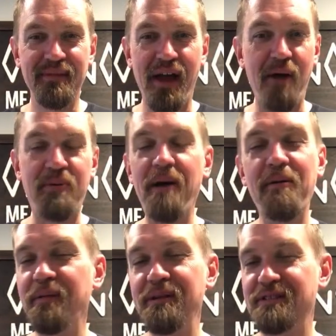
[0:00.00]
I'll
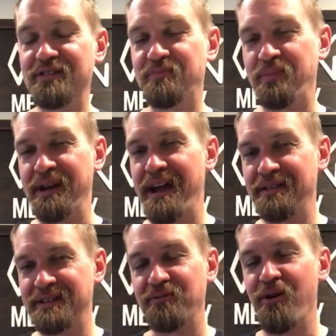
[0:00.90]
probably just
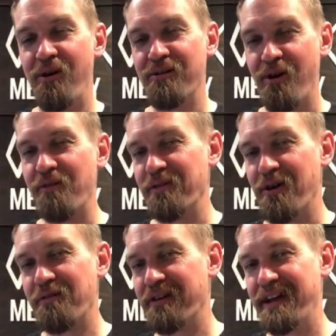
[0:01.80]
pronounce it wrong over and
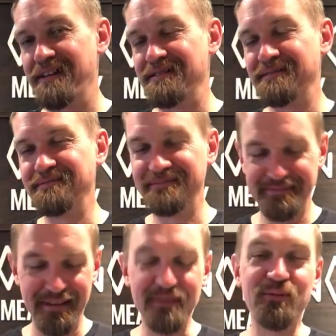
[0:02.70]
over again.
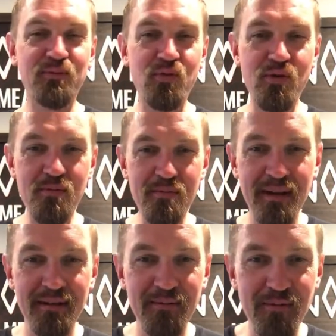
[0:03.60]

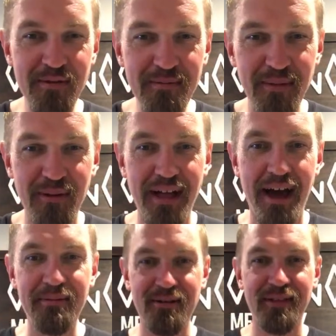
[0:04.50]
Woomble. I
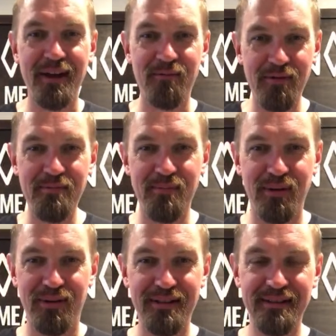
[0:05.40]
would call that
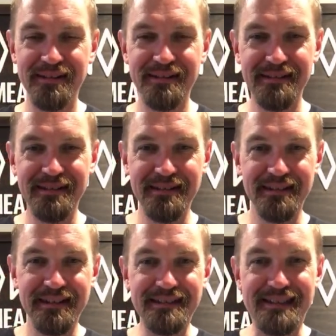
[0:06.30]
Woomble.
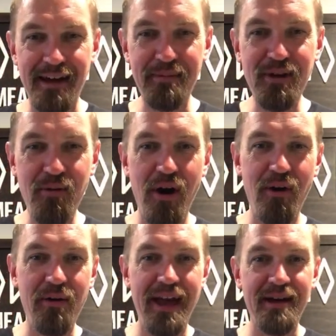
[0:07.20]

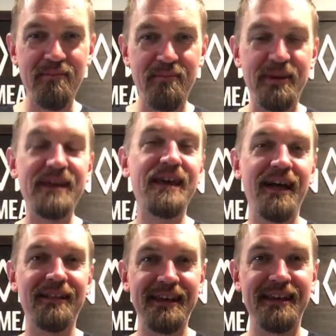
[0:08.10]

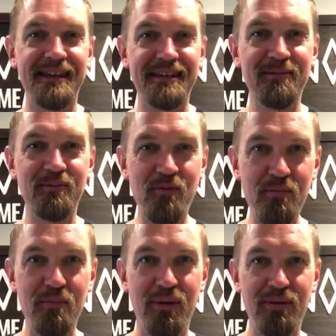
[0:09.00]
W-O-M-B-L-E.
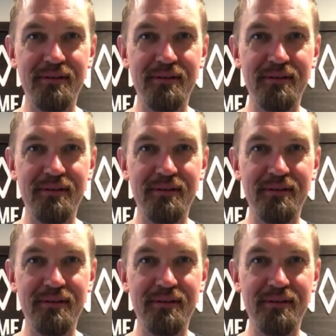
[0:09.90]
Woomble.